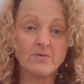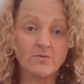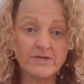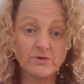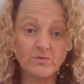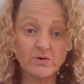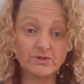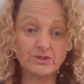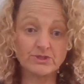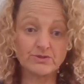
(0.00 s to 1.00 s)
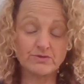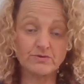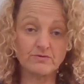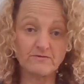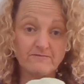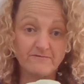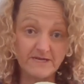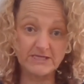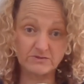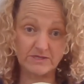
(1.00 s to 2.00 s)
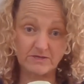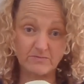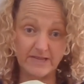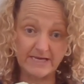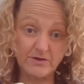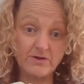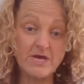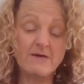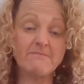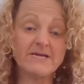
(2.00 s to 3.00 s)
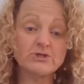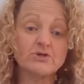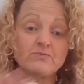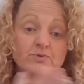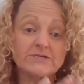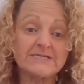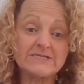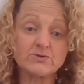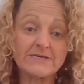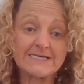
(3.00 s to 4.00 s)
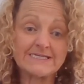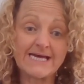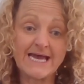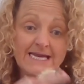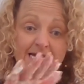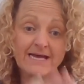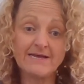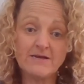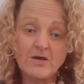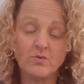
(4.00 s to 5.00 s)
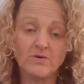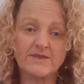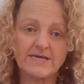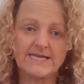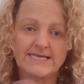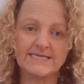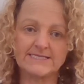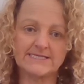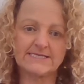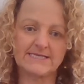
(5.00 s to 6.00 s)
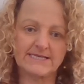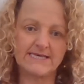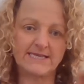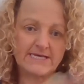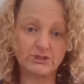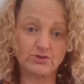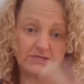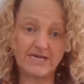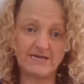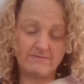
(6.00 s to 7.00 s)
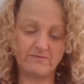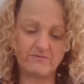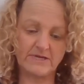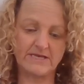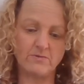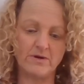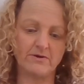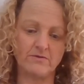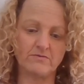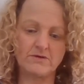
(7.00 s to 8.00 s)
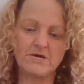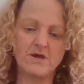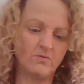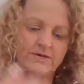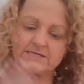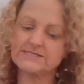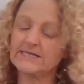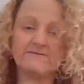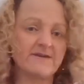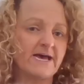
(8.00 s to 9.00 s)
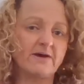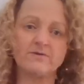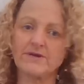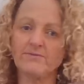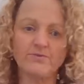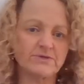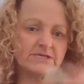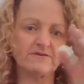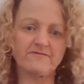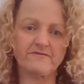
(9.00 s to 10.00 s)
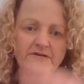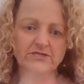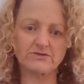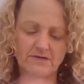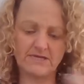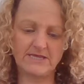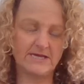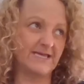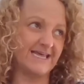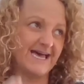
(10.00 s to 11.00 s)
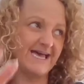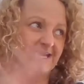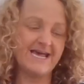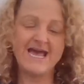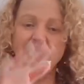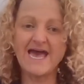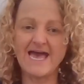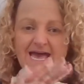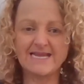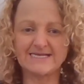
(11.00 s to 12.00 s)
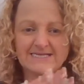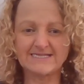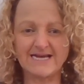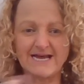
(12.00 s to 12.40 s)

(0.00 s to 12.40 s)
when you want to finish with your Play-Doh, make sure you put it into a container with a lid. Then that should keep really well. We just leave it out. We don't put it in the fridge or anything like that. And